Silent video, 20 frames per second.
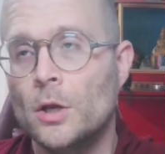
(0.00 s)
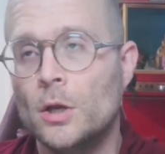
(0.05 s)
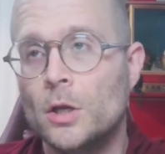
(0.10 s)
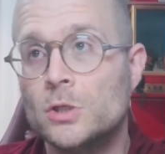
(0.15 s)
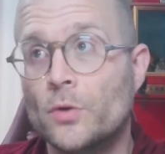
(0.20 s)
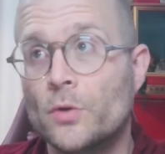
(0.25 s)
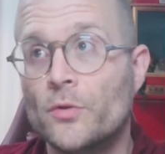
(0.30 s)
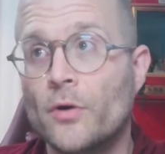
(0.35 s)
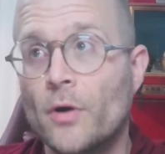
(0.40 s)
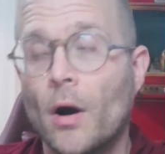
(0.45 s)
So
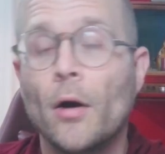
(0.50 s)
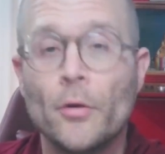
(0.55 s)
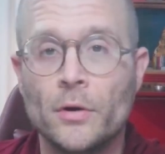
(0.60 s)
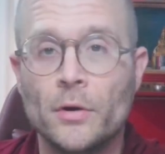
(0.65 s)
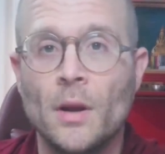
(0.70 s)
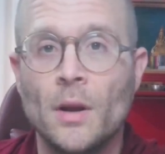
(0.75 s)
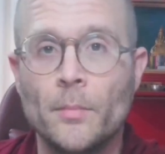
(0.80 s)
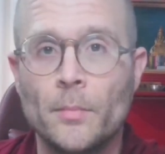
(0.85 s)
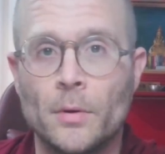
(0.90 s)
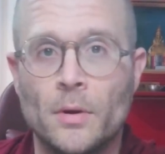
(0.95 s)
there are a
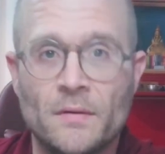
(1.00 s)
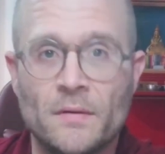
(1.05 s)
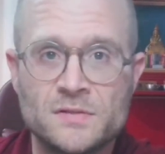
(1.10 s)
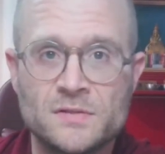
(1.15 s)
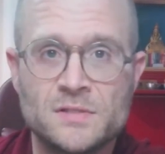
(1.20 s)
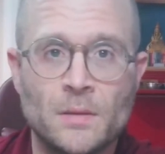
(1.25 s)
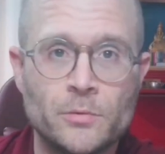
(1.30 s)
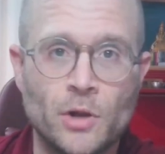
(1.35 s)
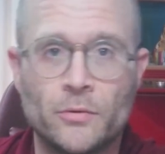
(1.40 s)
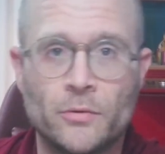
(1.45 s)
number of
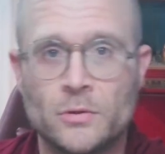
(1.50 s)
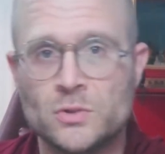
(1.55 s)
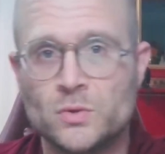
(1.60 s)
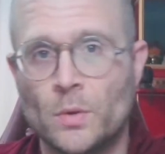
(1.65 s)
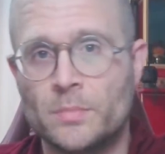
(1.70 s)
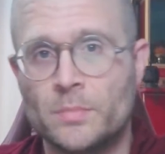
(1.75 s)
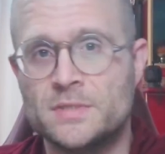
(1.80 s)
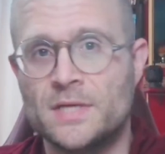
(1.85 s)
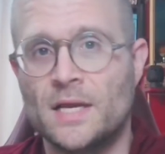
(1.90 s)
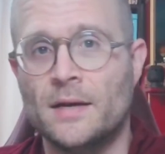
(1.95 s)
subgenres
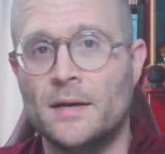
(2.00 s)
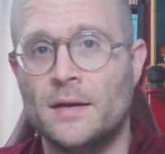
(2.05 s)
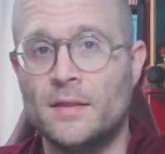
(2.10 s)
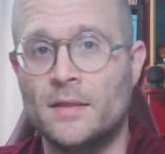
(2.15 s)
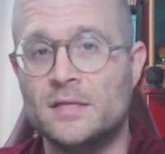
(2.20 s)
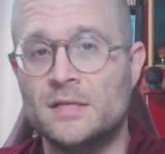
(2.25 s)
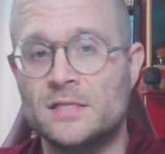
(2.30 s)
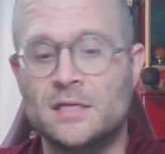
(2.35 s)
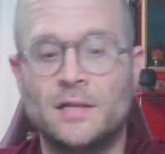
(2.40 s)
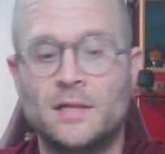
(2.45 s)
represented in this
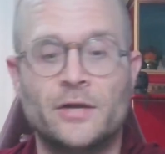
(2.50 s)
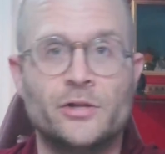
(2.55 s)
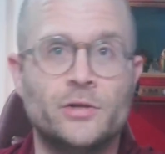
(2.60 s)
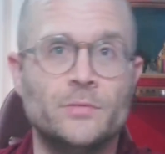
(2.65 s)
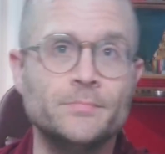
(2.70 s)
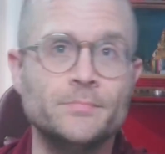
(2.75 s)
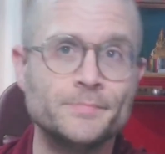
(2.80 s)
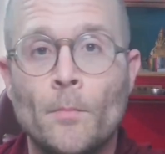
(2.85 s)
collection.